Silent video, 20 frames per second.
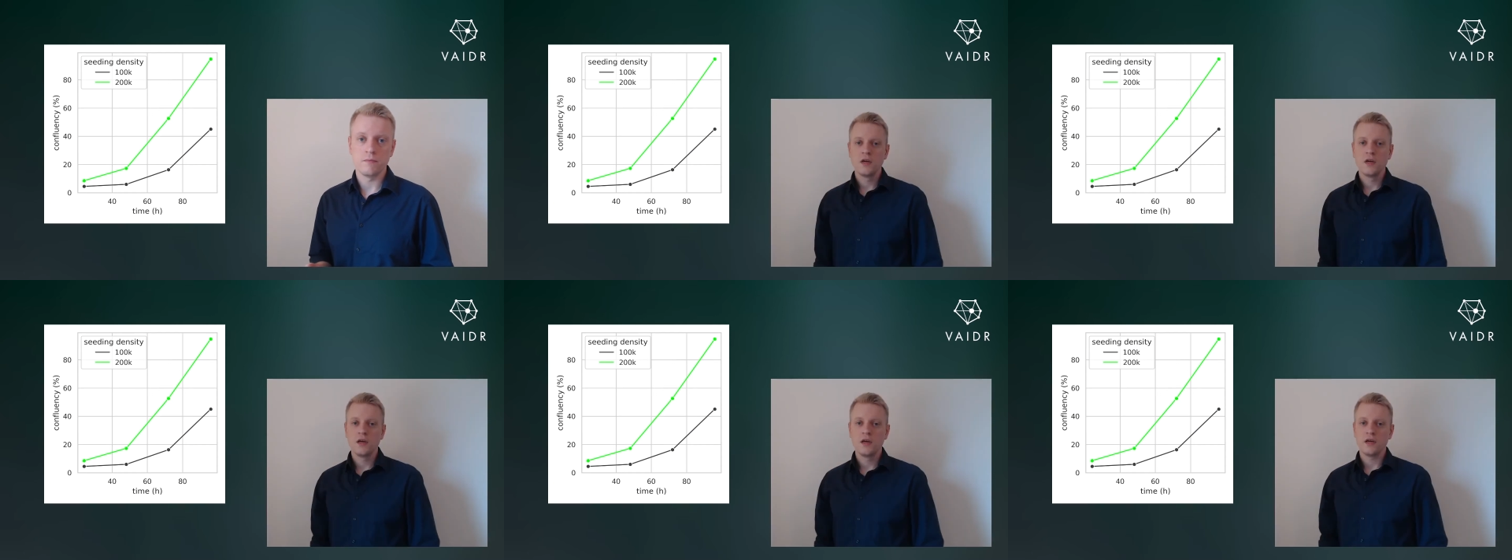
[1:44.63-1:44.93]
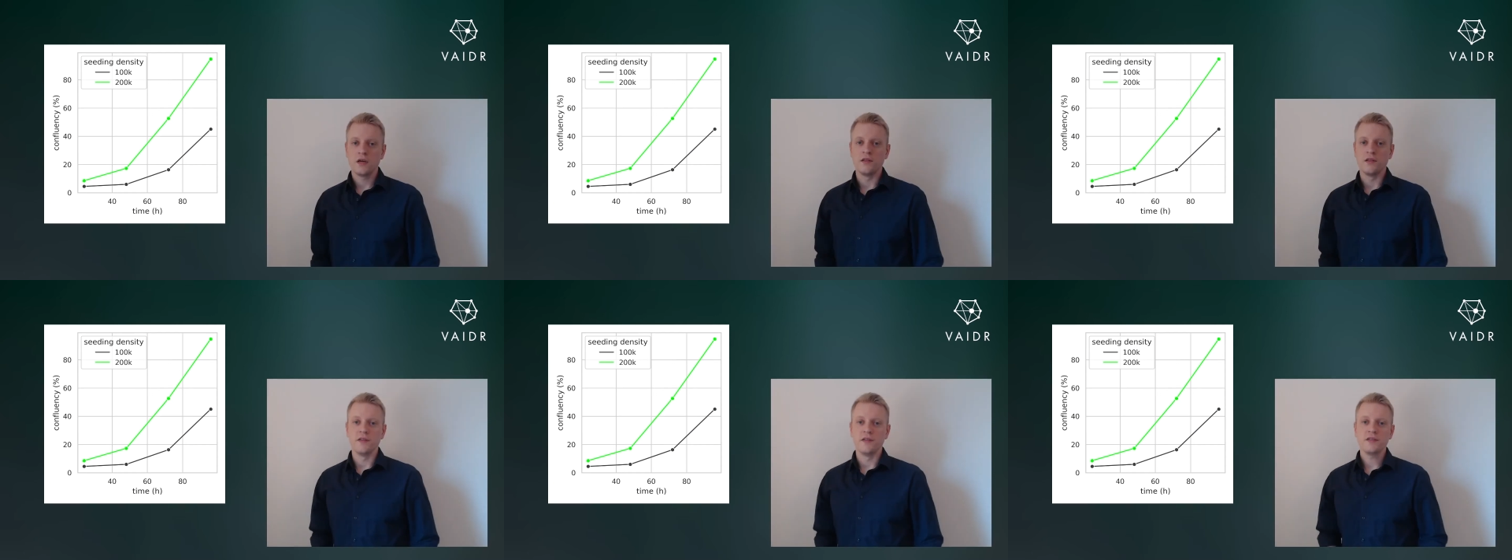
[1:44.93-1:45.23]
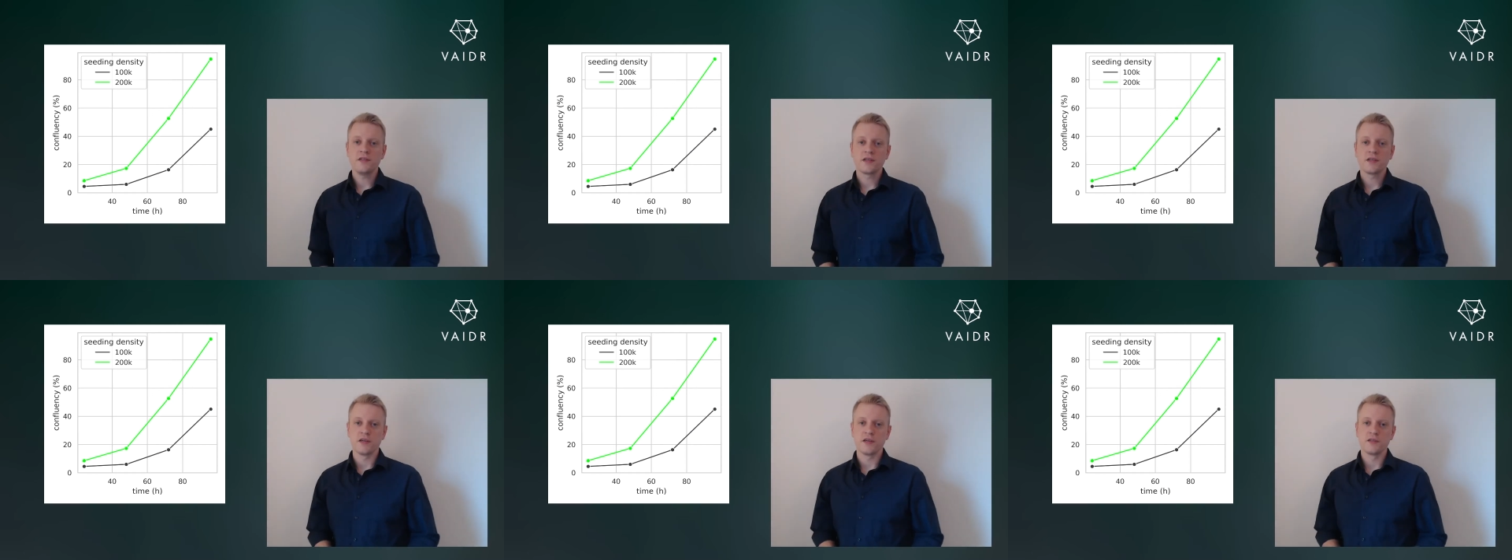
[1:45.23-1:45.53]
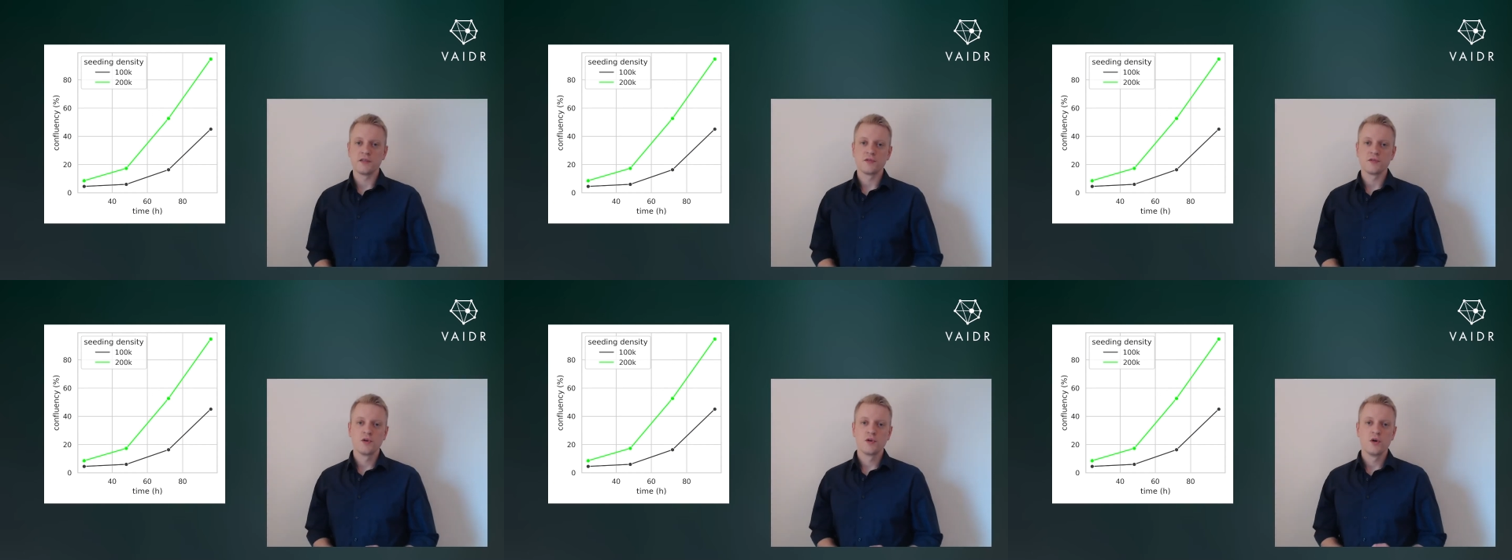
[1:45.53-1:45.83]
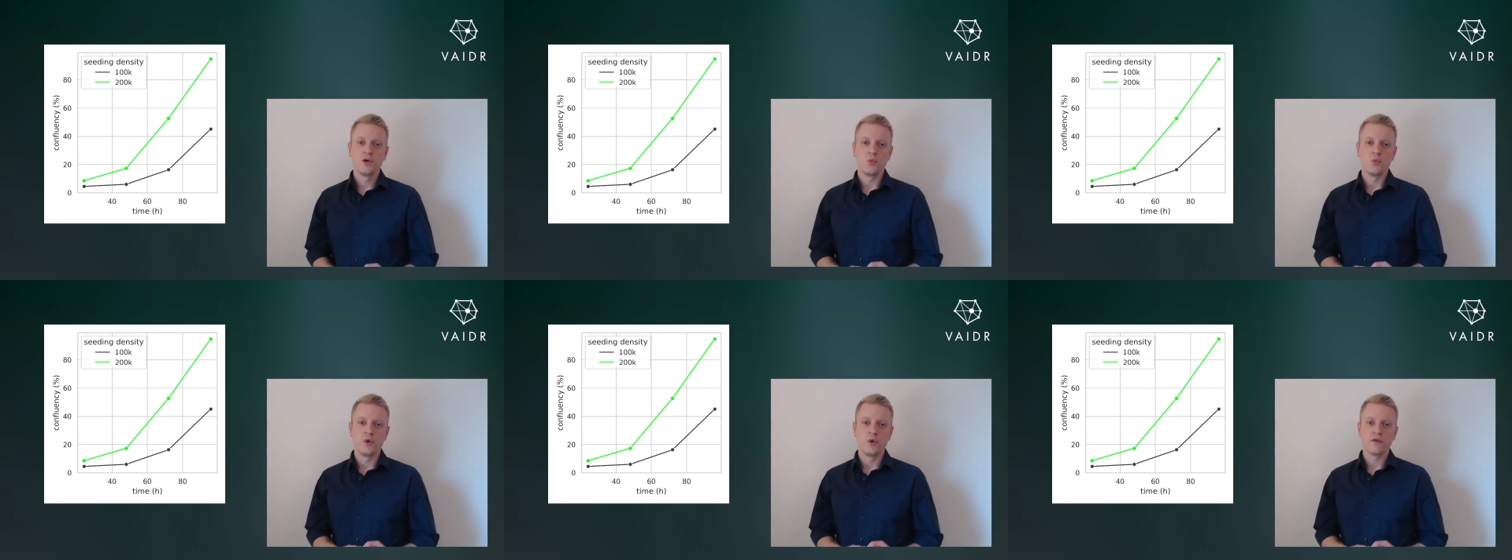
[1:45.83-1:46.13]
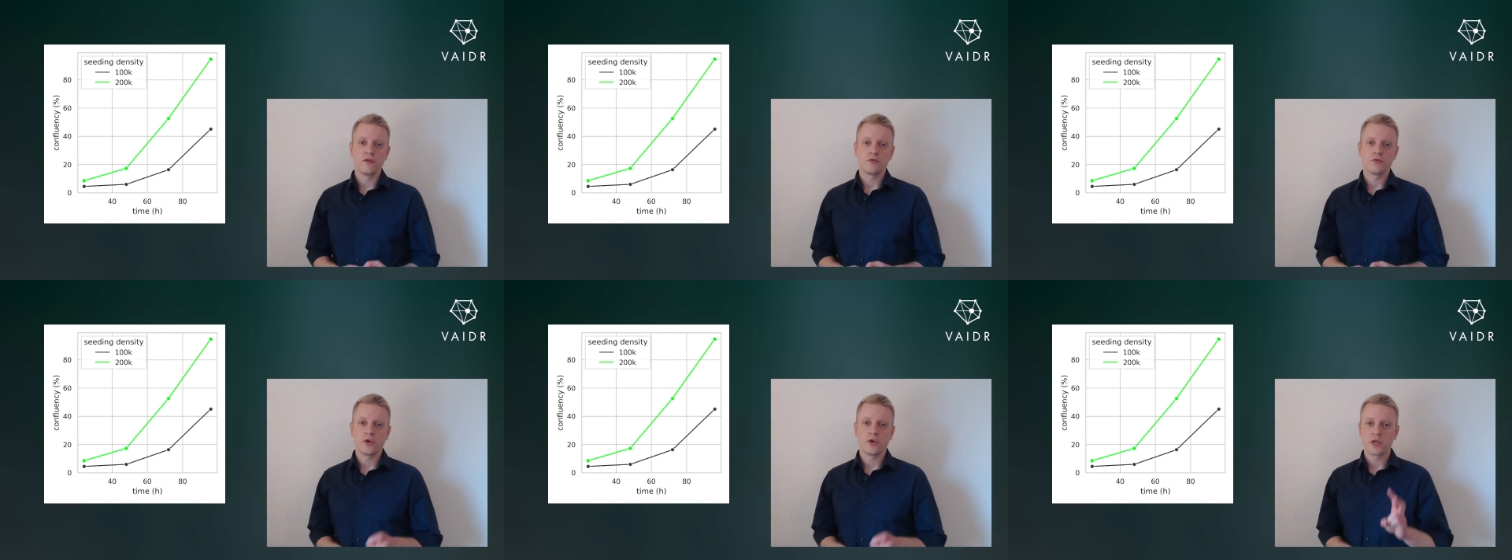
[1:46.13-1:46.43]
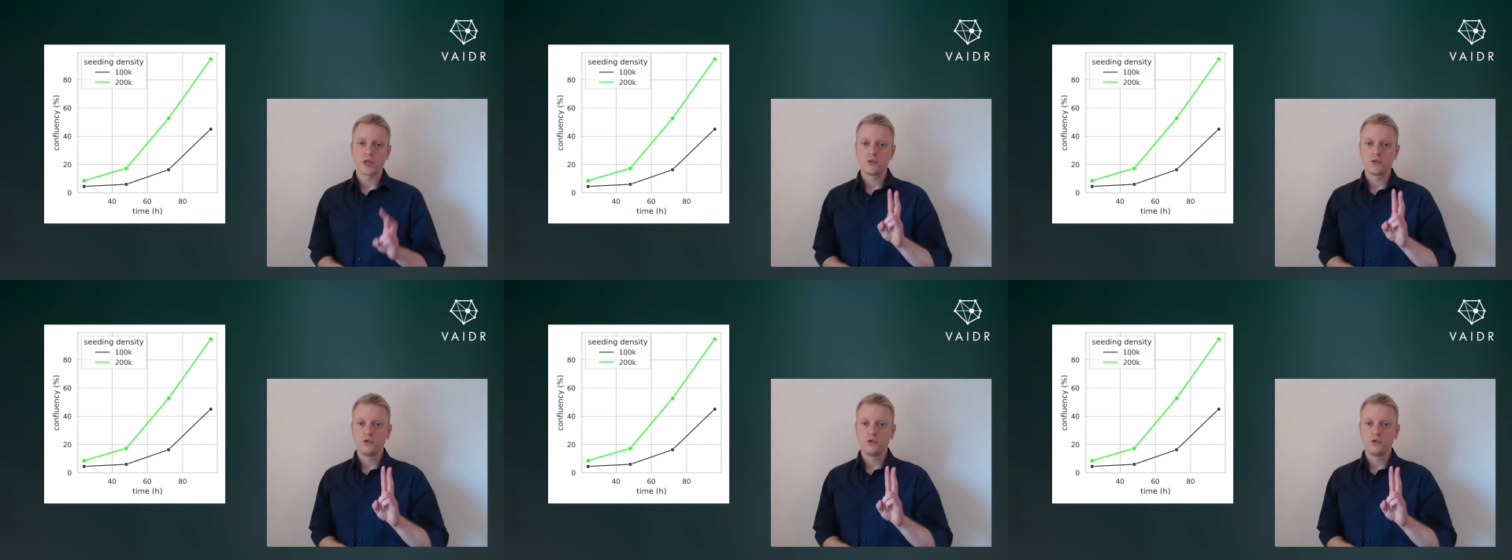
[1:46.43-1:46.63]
In this case, we have tracked two